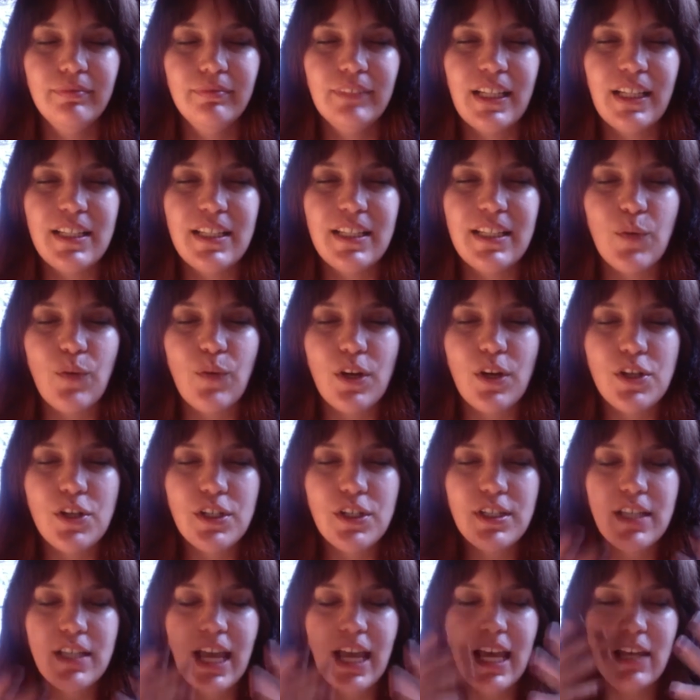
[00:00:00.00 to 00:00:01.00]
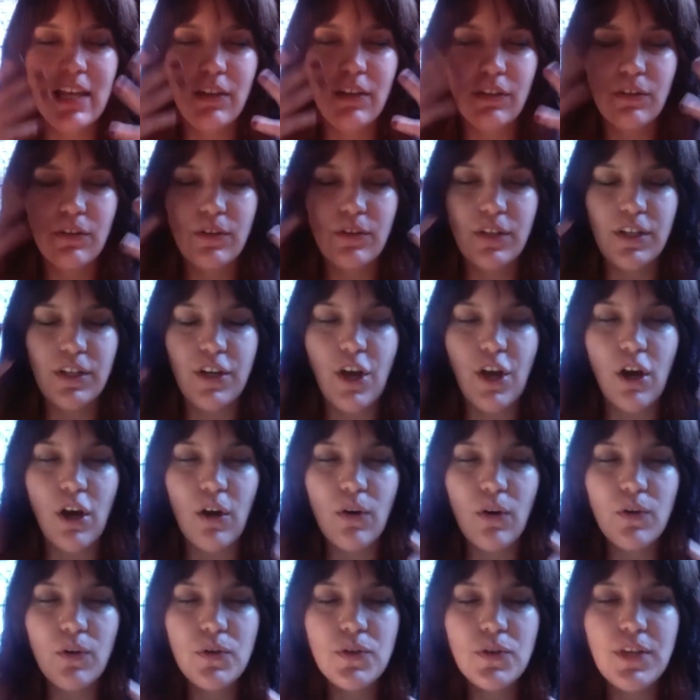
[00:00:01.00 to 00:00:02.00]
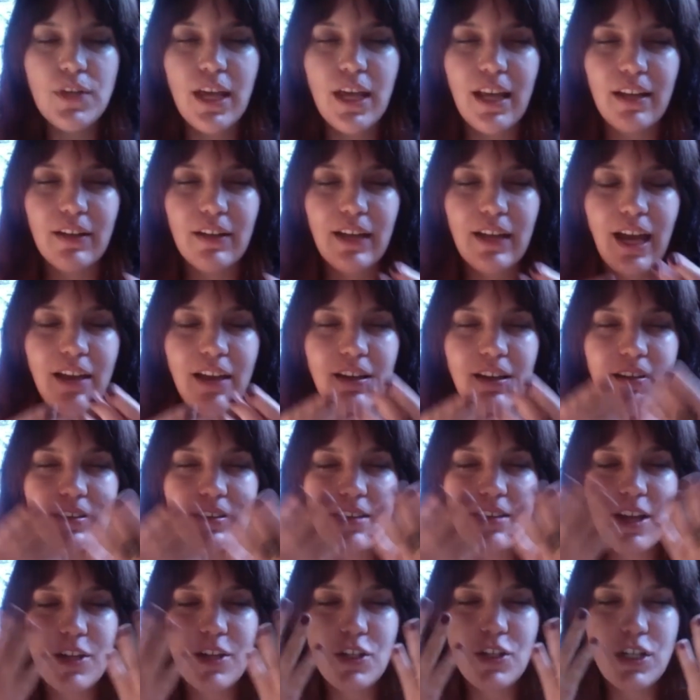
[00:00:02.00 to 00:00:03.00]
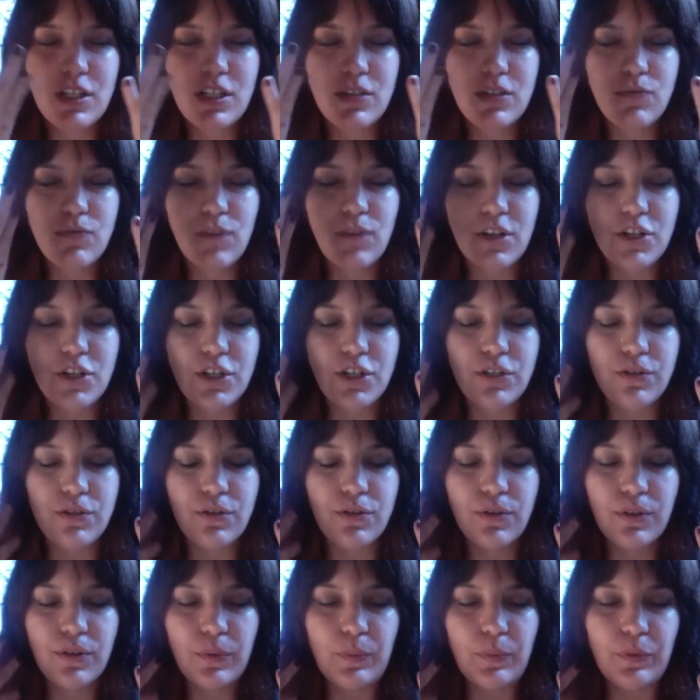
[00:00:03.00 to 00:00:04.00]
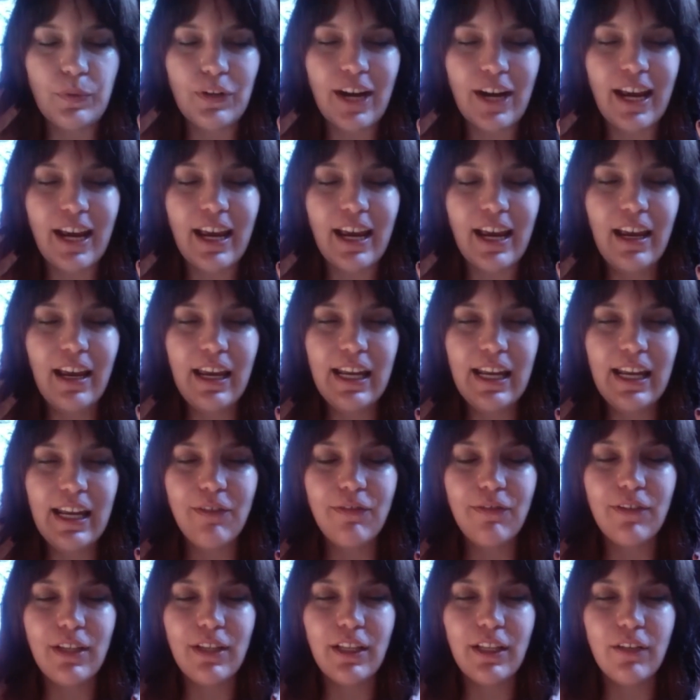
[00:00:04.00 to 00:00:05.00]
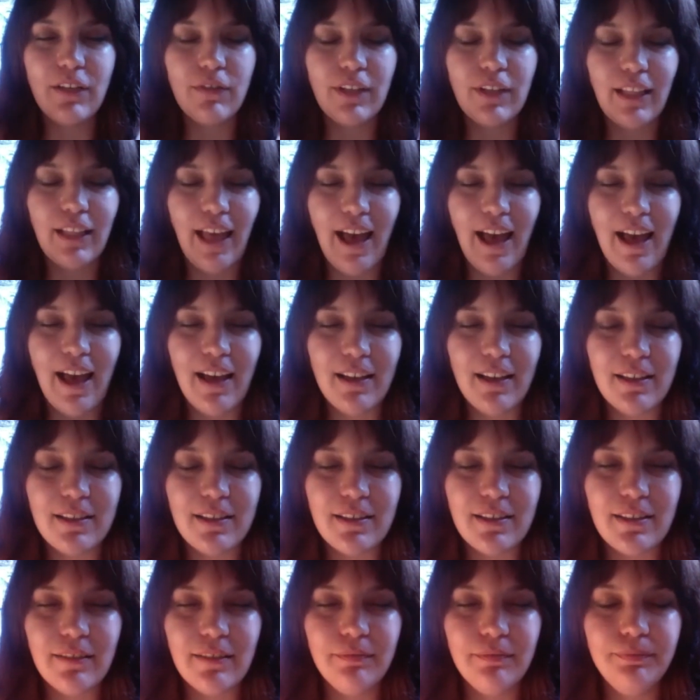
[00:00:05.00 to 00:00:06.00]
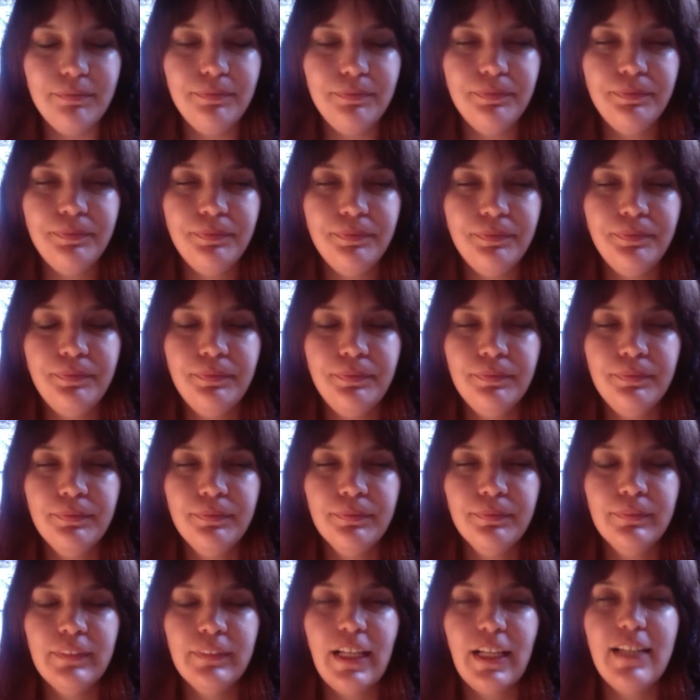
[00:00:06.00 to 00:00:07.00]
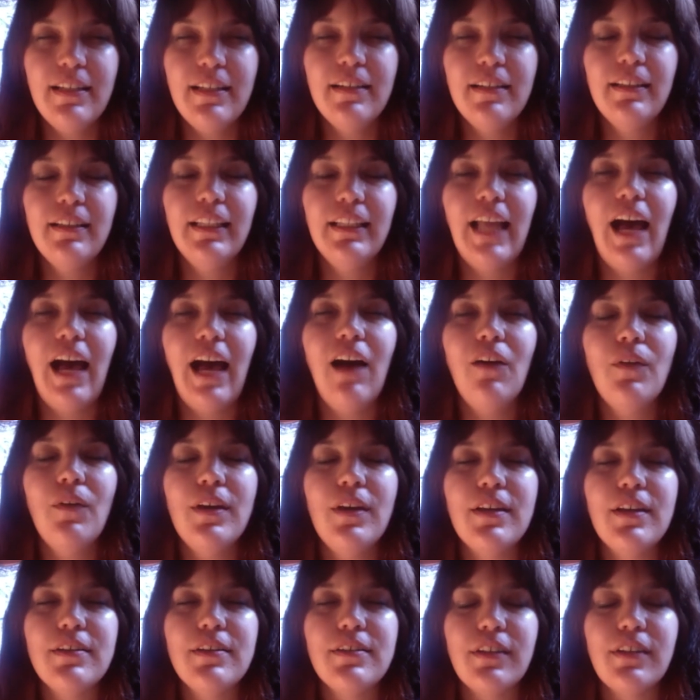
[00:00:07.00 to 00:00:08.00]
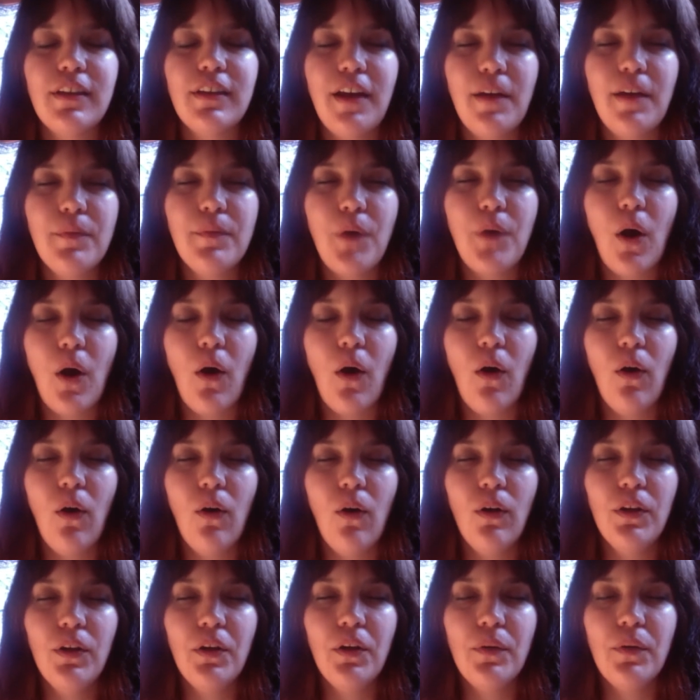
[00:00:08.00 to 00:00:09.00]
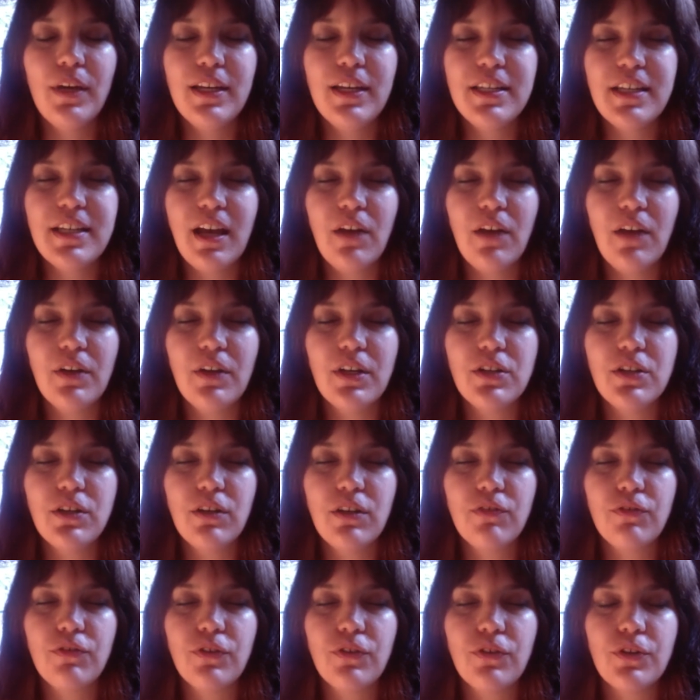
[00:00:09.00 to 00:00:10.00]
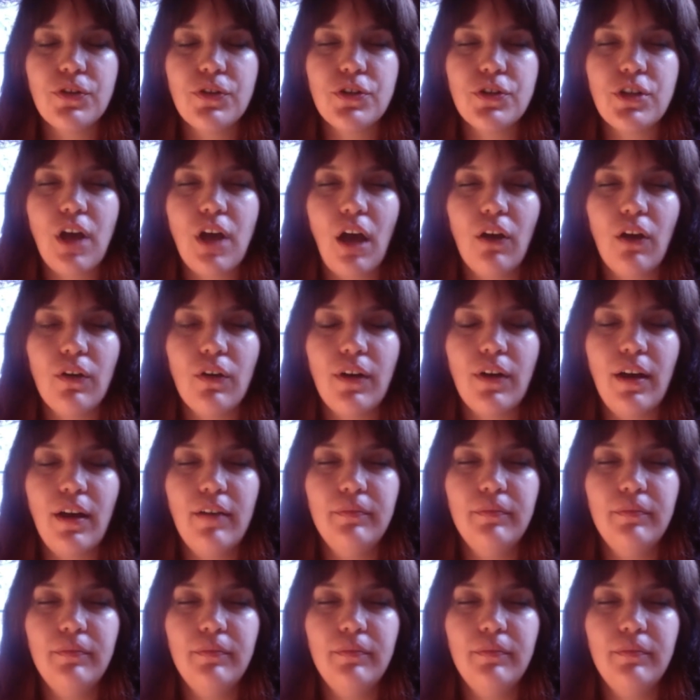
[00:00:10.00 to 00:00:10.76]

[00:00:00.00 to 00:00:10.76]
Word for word: as it rushes in through the nose and kind of touches, rushes through the brain and feel it relax. And then allow it to come all the way down into your first chakra.